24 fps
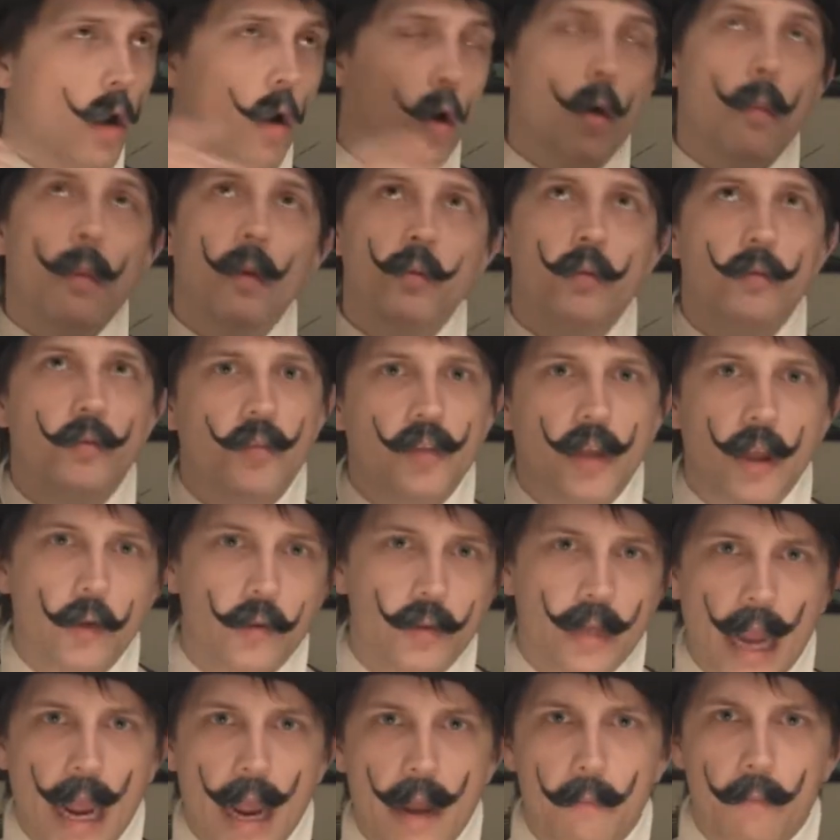a whole bunch of
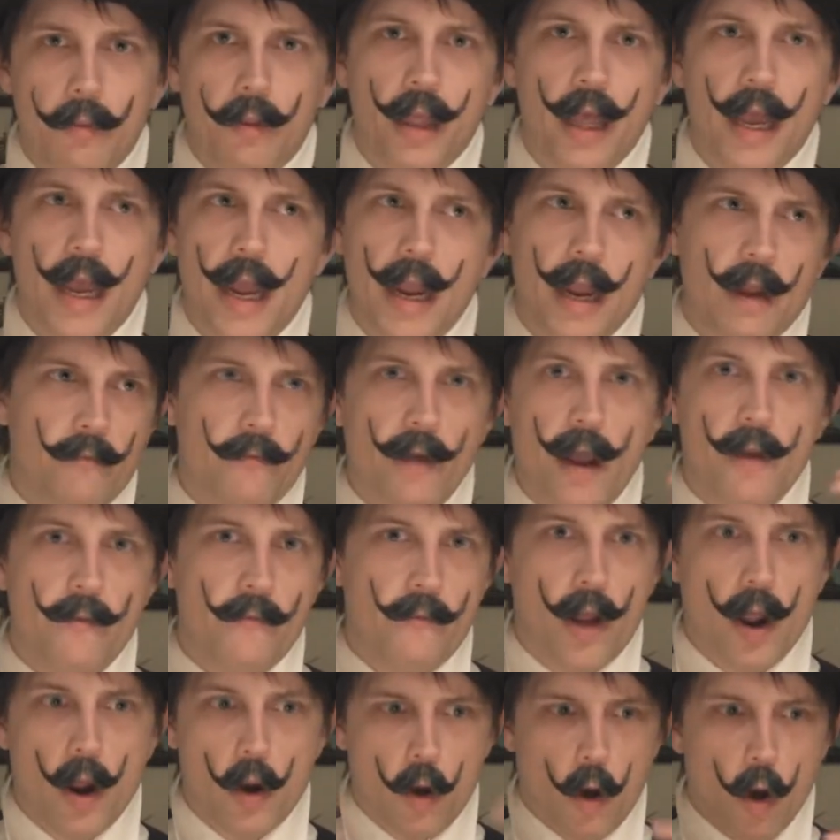skilled gameplay
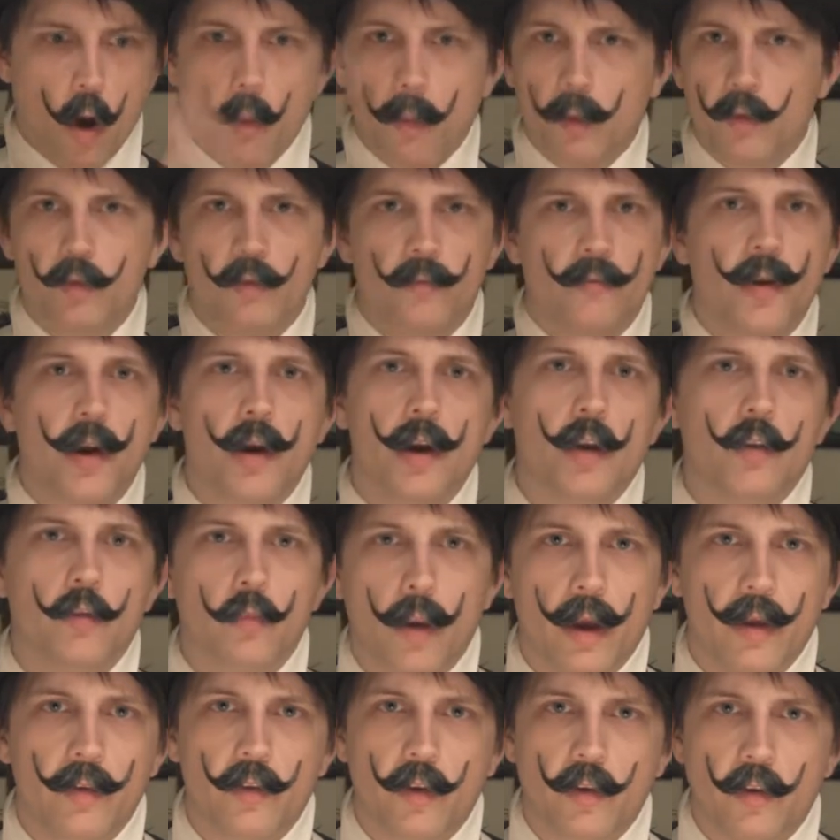and a whole bunch of various
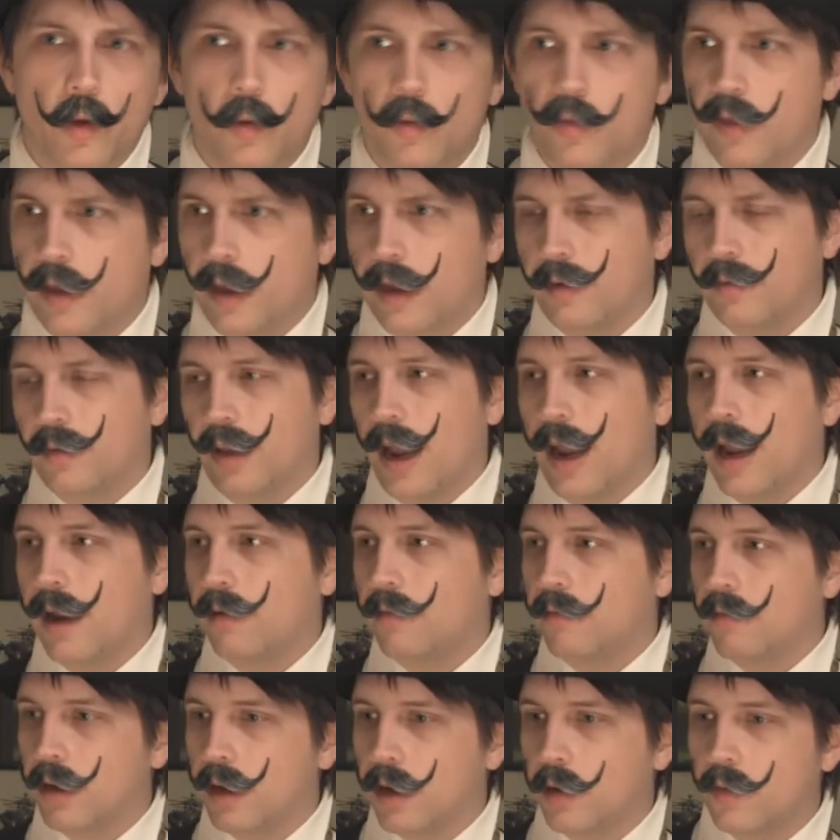ways to do things
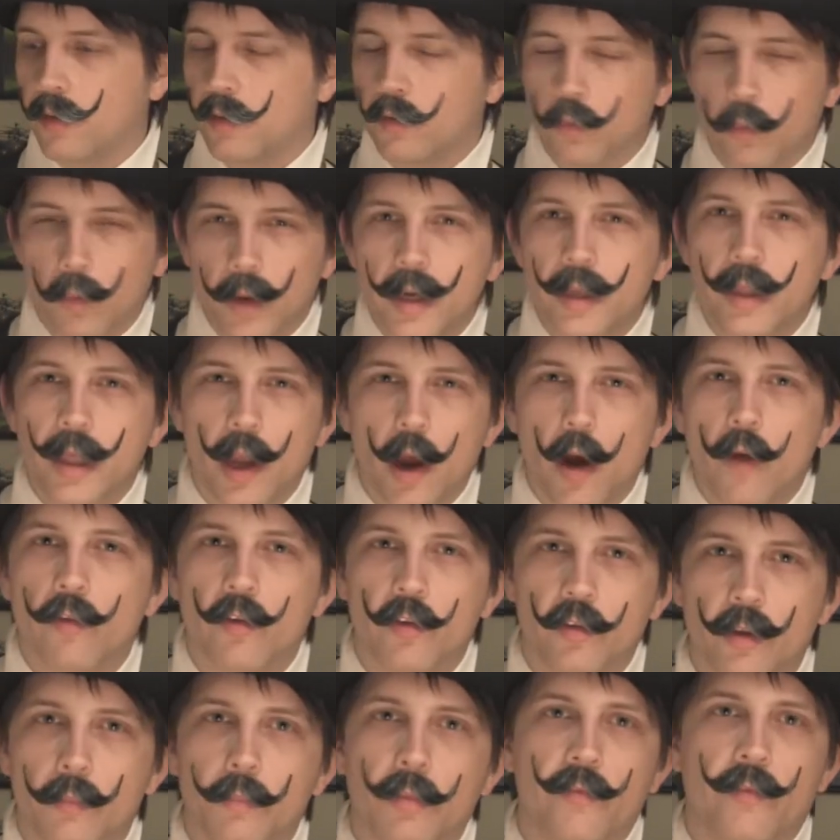and, you know, this really
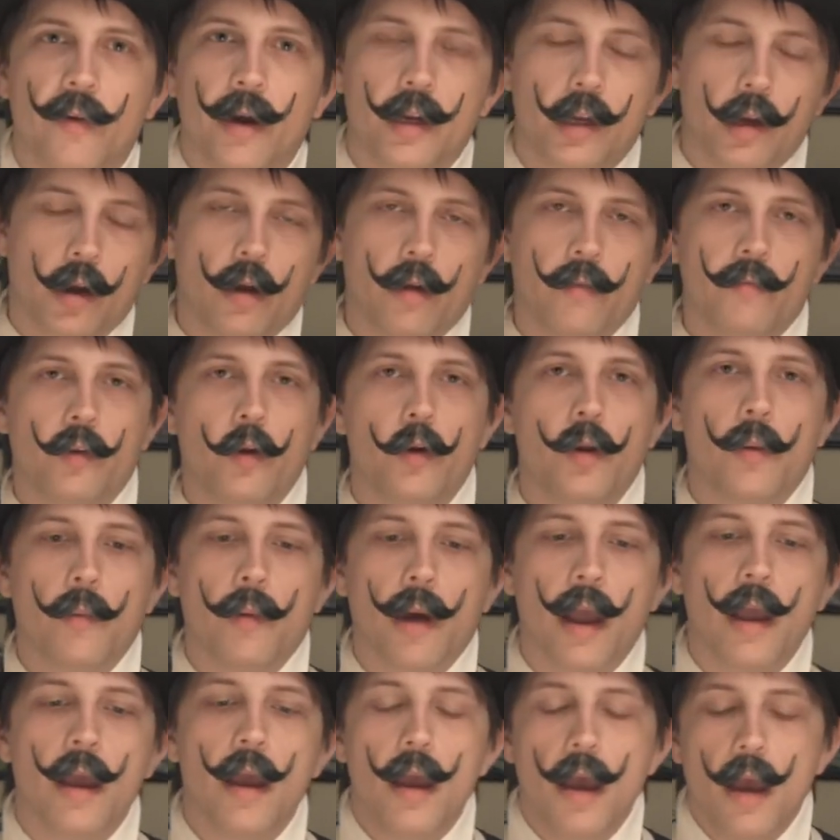oversimplified Call of Duty
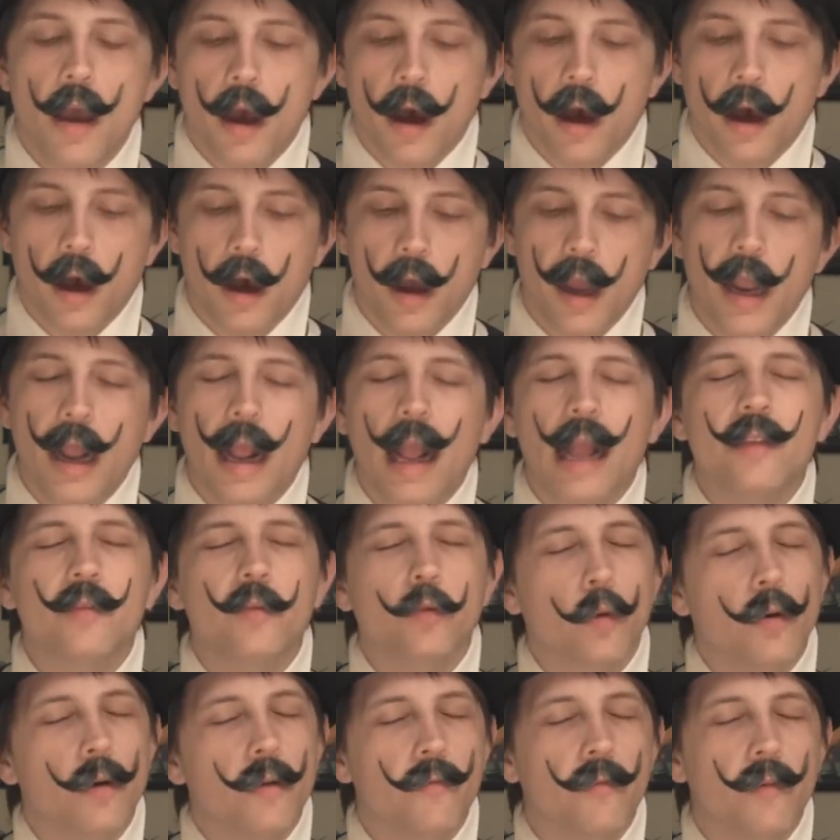way. It
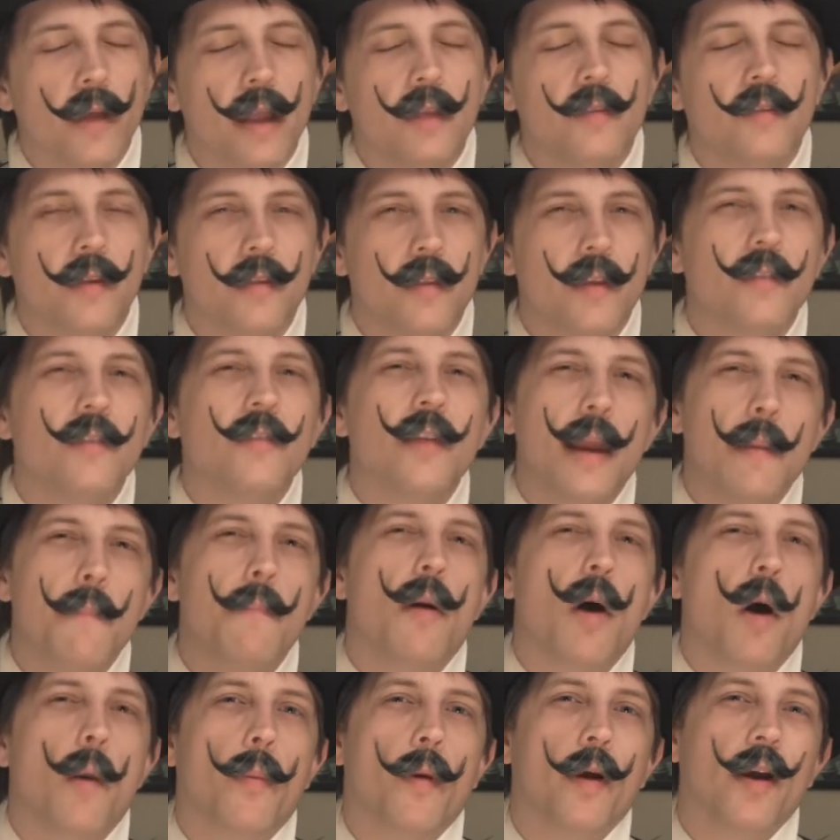sort of is in the same
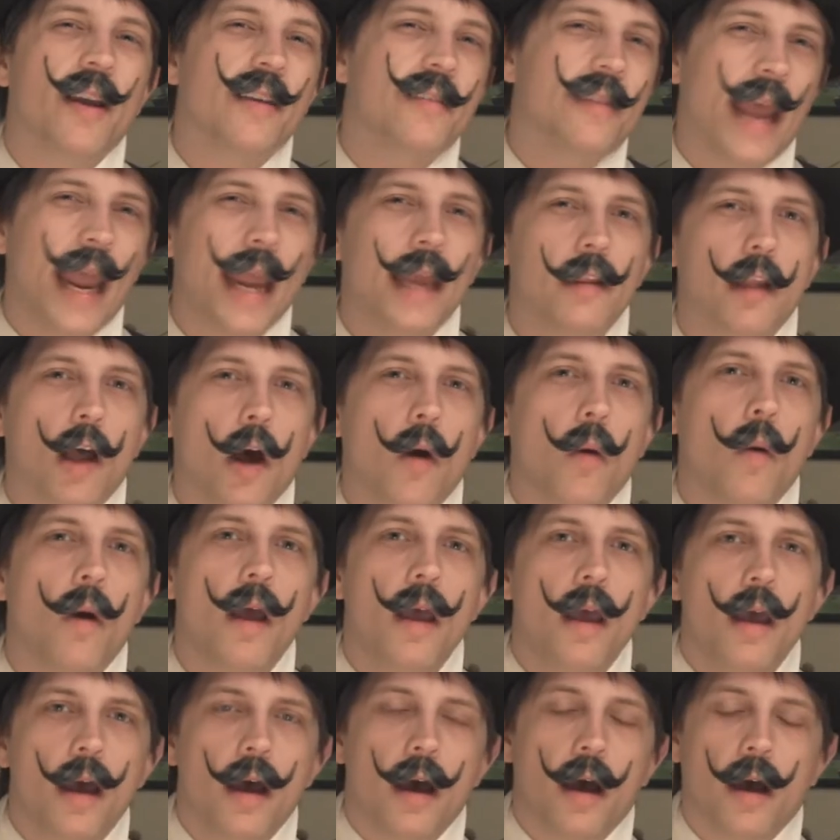ballpark as Halo,